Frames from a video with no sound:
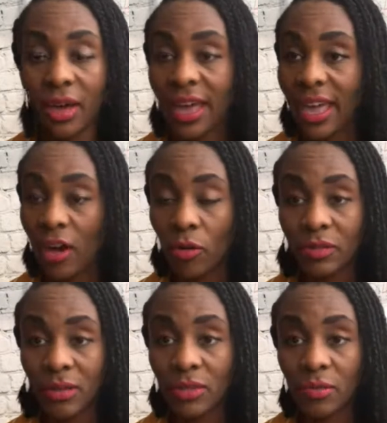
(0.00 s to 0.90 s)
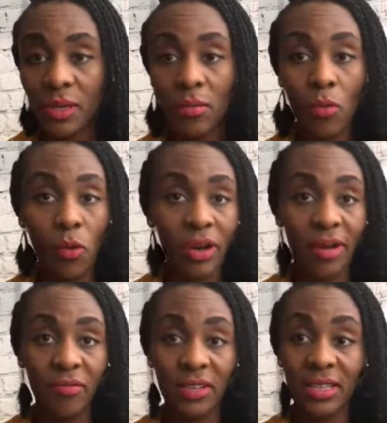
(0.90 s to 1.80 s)
I help them to be more
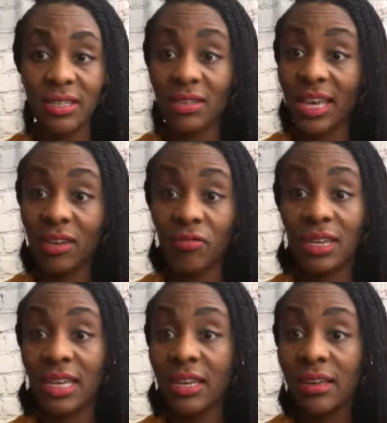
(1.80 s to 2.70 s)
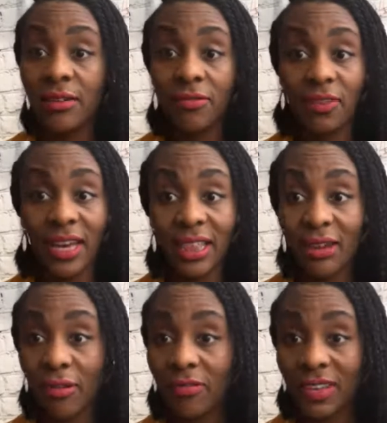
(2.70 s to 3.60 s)
confident so they can really find
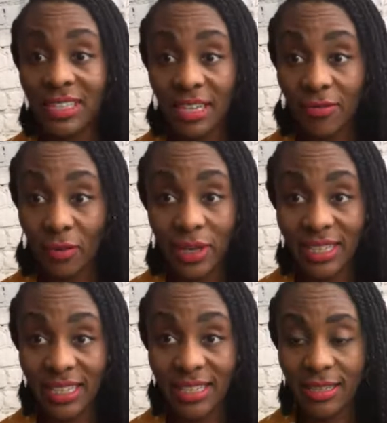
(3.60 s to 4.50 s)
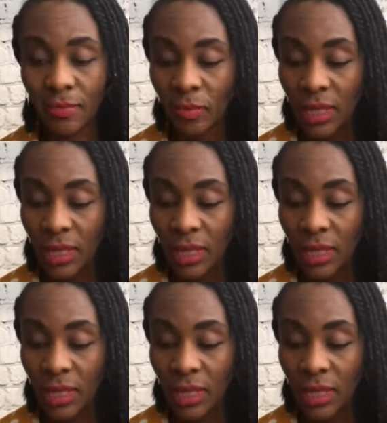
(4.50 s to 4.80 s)
their authentic voices.